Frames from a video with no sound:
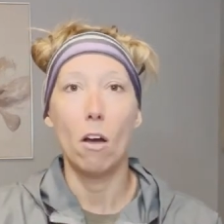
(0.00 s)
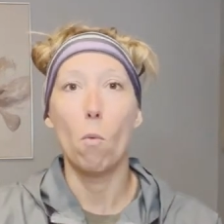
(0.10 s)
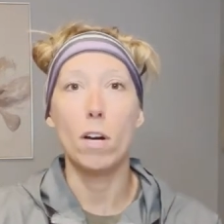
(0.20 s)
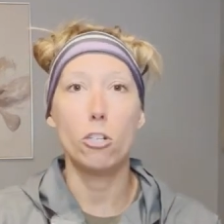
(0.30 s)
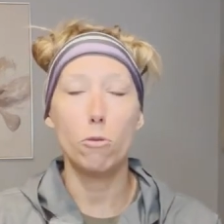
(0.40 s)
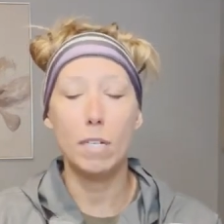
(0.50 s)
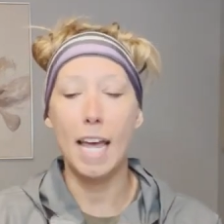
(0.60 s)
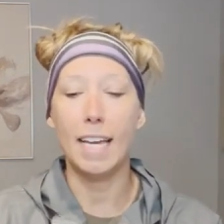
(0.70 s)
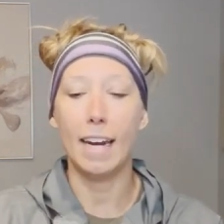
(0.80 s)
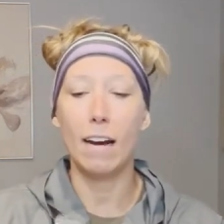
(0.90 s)
Once you
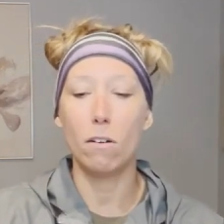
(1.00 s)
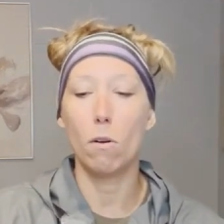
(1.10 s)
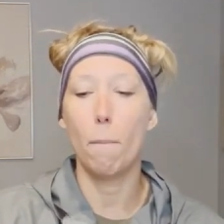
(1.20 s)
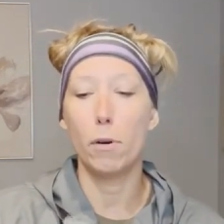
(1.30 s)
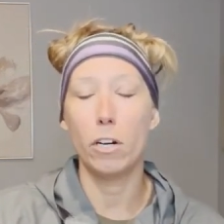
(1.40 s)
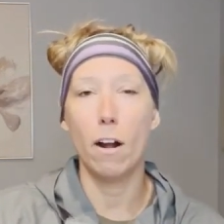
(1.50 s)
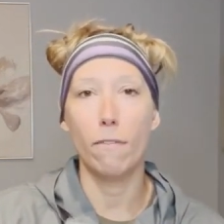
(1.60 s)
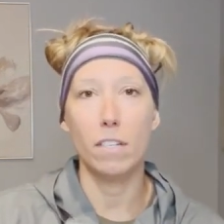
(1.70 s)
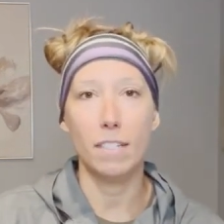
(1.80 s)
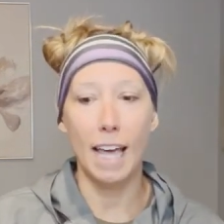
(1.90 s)
take it out, put it on
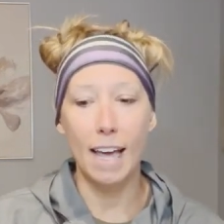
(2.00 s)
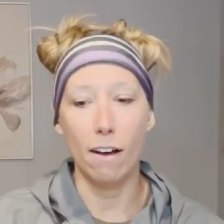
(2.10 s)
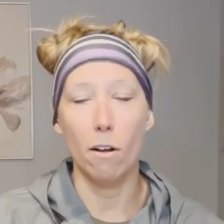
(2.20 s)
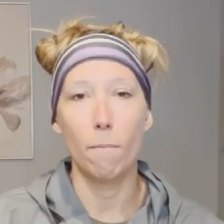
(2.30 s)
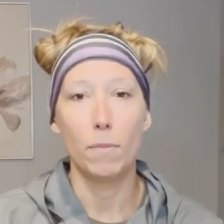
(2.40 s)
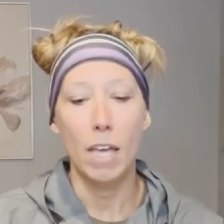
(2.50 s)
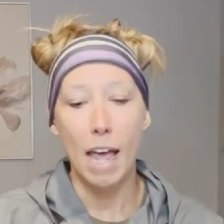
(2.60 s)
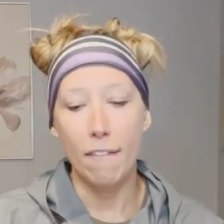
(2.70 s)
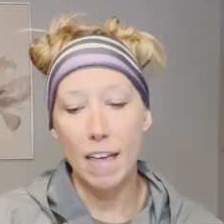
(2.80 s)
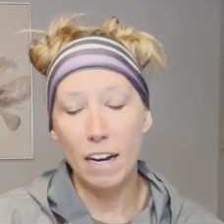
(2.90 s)
the scale,
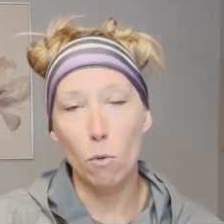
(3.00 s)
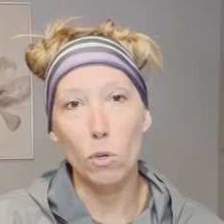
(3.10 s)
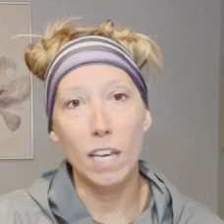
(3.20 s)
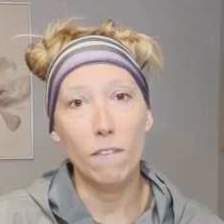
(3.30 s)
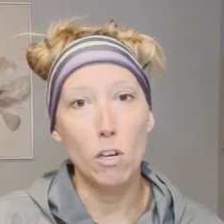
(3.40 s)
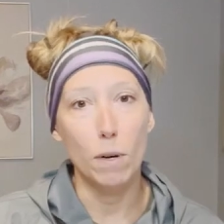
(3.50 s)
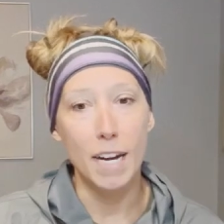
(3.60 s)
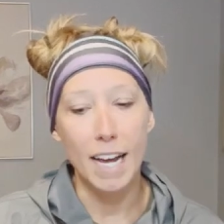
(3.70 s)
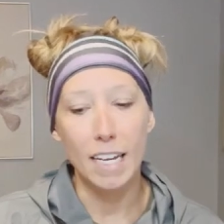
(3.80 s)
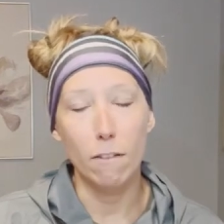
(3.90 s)
and then it will give you a
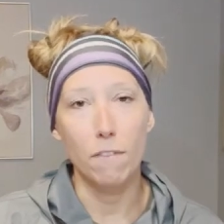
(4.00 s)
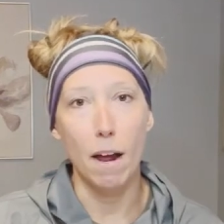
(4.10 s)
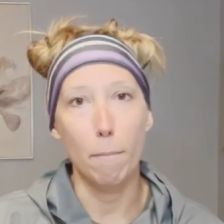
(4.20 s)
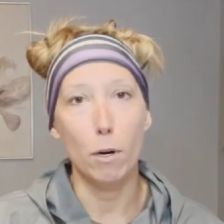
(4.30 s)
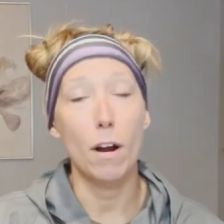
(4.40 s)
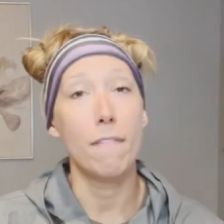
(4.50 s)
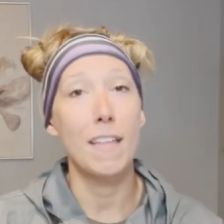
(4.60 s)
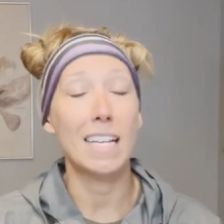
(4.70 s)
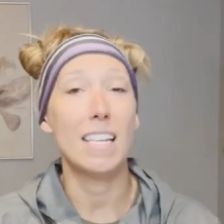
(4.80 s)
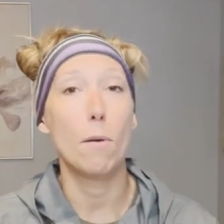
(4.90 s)
negative number, and
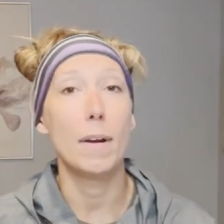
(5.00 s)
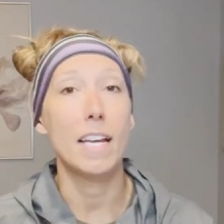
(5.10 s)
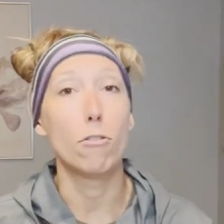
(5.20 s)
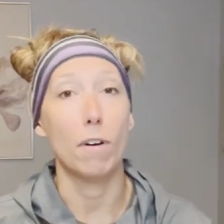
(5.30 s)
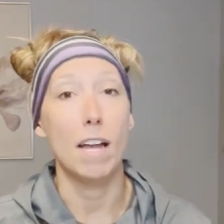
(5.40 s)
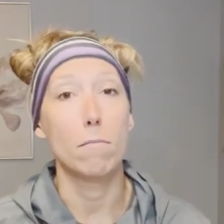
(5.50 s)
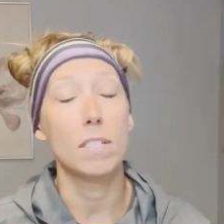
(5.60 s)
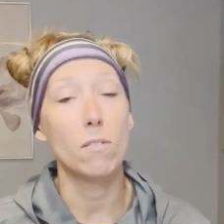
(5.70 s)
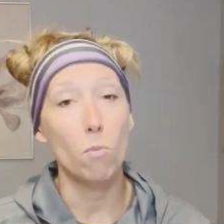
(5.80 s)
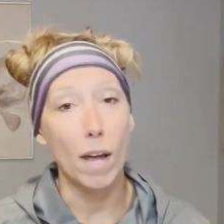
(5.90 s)
that's how many grams
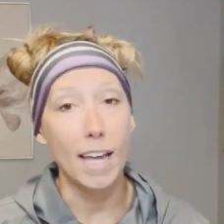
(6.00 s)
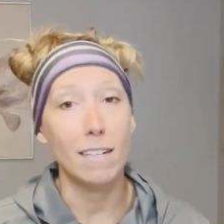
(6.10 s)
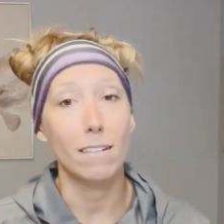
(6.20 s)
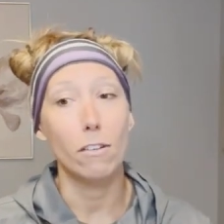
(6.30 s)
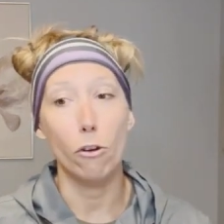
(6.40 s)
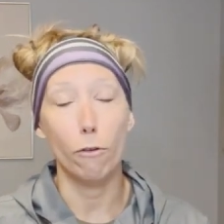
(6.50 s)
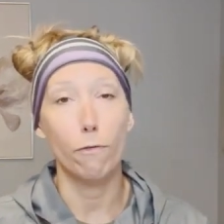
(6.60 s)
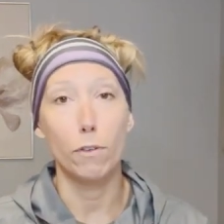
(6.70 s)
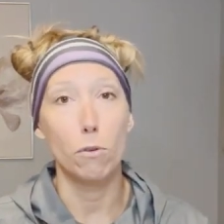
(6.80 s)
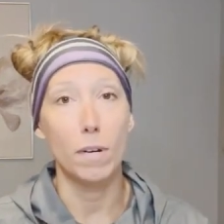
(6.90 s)
in weight your
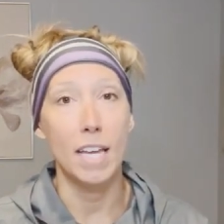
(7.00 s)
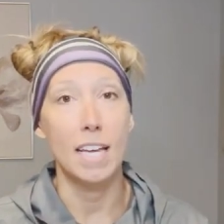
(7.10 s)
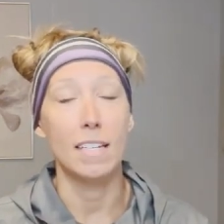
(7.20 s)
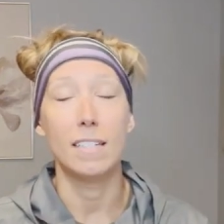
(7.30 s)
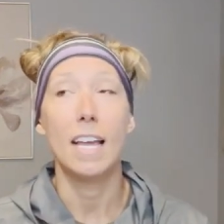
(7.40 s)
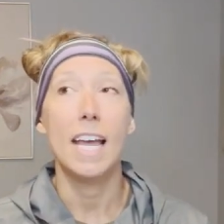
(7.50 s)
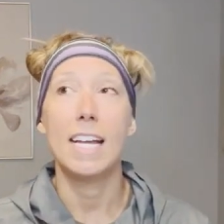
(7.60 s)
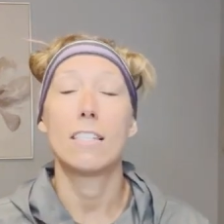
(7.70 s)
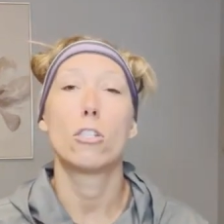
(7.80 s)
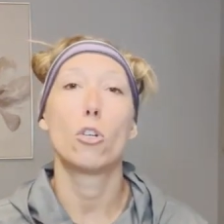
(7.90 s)
food is.
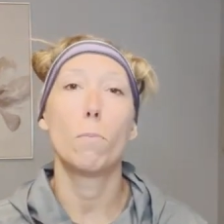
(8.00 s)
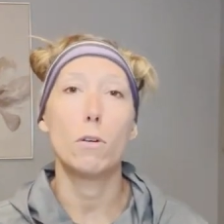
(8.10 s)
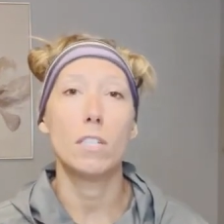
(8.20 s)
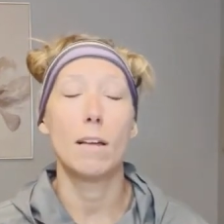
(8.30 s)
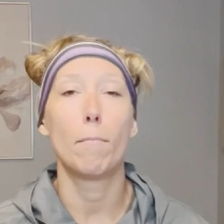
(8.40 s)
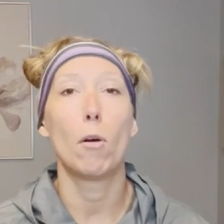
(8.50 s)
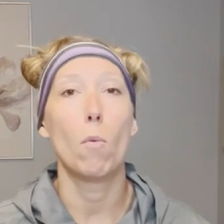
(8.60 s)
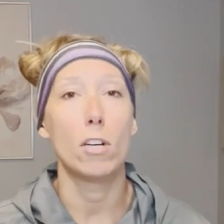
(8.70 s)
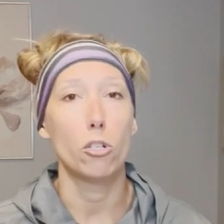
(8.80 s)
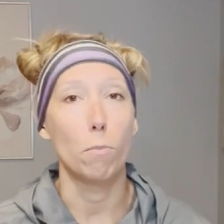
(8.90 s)
It's super simple
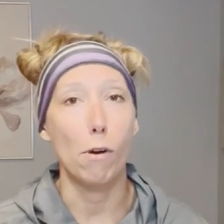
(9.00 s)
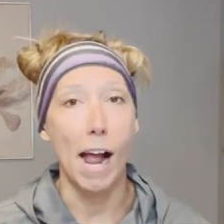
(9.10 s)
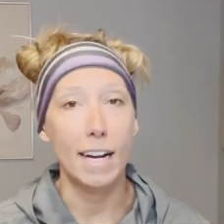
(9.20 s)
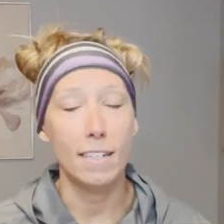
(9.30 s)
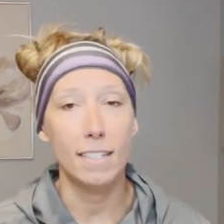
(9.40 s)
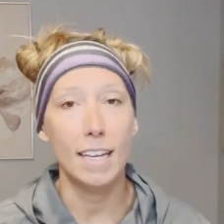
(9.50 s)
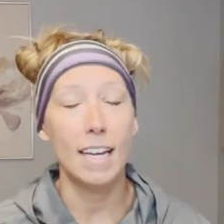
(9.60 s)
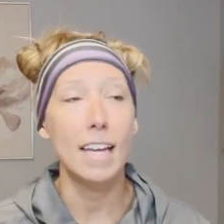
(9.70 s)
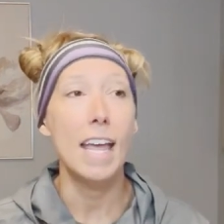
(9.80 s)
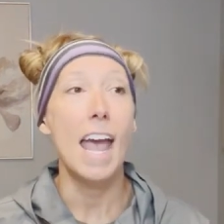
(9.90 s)
once you practice
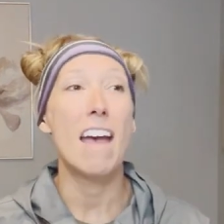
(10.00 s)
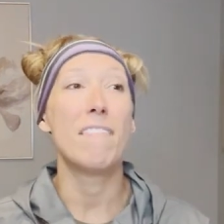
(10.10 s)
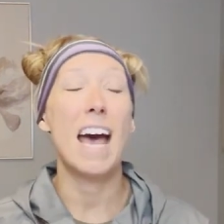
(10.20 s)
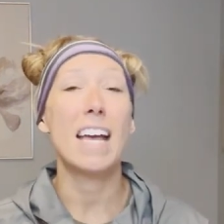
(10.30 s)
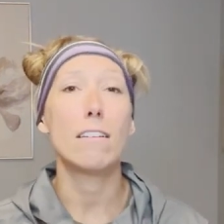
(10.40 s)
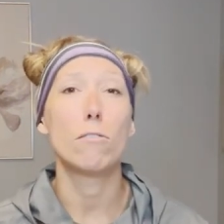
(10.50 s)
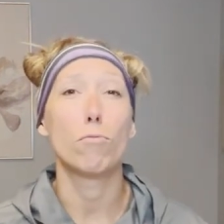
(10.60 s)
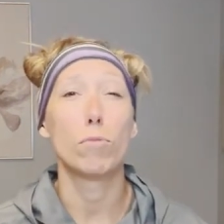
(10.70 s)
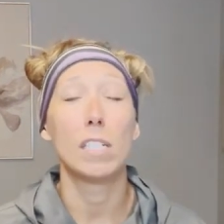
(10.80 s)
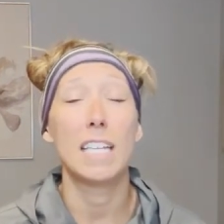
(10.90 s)
it, and that is
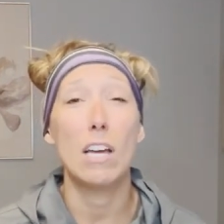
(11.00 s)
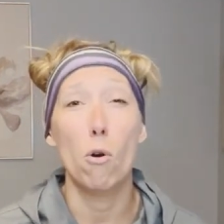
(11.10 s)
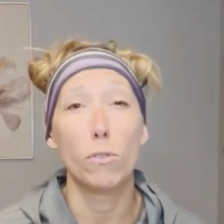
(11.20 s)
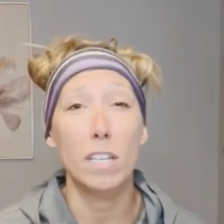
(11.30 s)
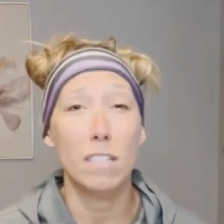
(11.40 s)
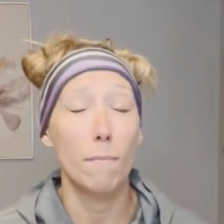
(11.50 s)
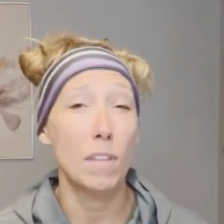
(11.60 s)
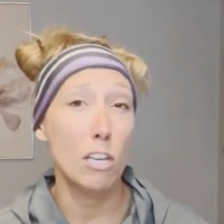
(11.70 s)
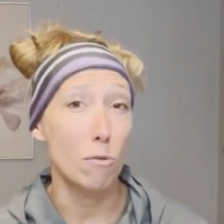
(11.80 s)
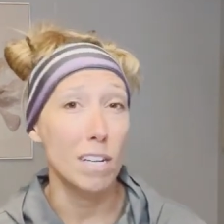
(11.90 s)
really only
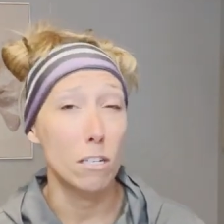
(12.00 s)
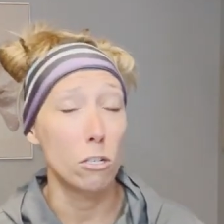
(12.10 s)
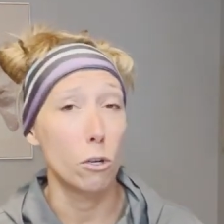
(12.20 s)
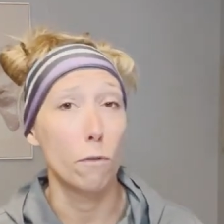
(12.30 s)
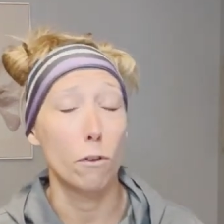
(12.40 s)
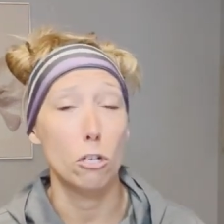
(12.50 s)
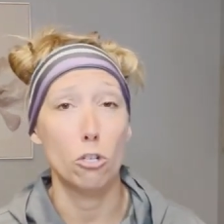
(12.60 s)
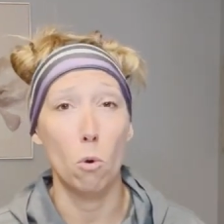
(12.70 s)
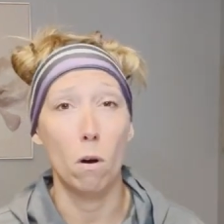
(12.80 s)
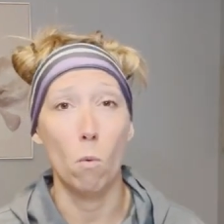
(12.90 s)
something you need to do for a
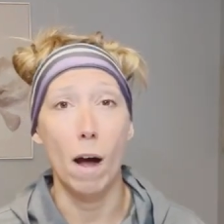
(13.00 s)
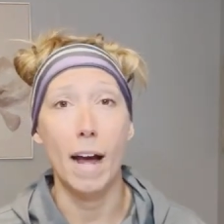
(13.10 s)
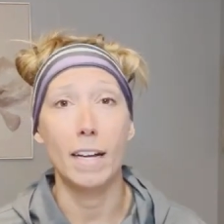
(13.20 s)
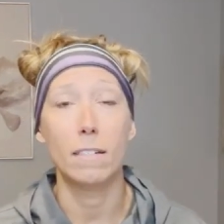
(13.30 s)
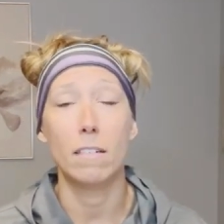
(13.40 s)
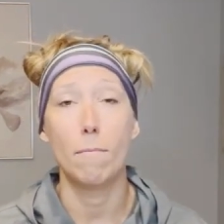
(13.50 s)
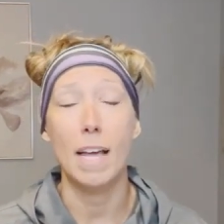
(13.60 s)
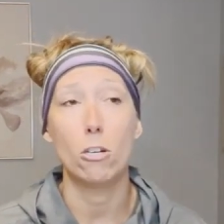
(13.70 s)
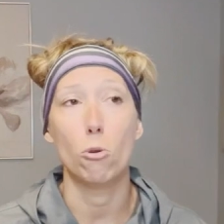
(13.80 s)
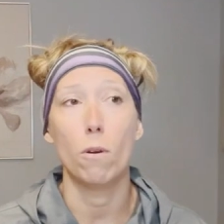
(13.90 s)
short while to
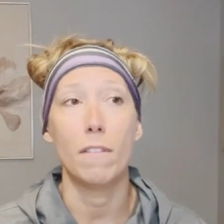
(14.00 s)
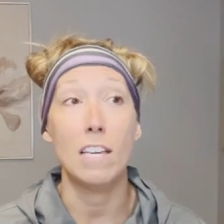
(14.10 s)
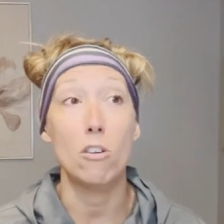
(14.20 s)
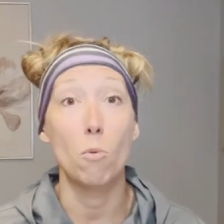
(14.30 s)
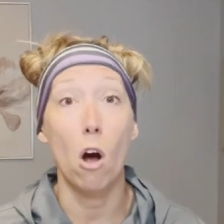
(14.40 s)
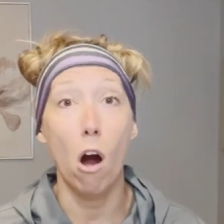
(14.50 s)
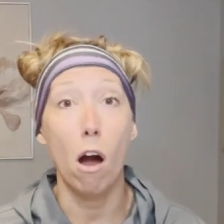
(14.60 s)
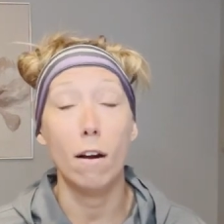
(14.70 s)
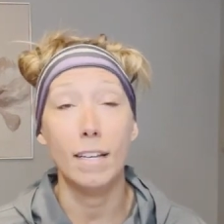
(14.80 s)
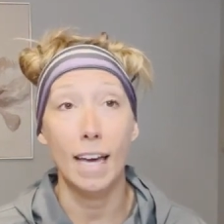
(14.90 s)
make sure that you
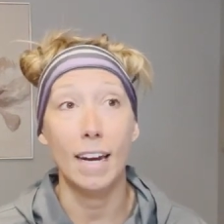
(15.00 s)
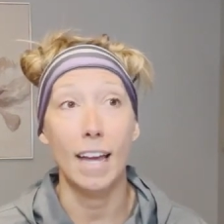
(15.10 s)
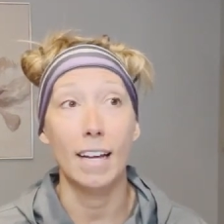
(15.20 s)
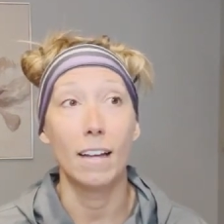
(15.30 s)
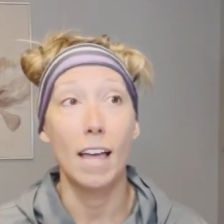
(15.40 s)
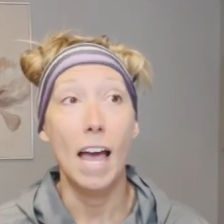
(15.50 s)
are getting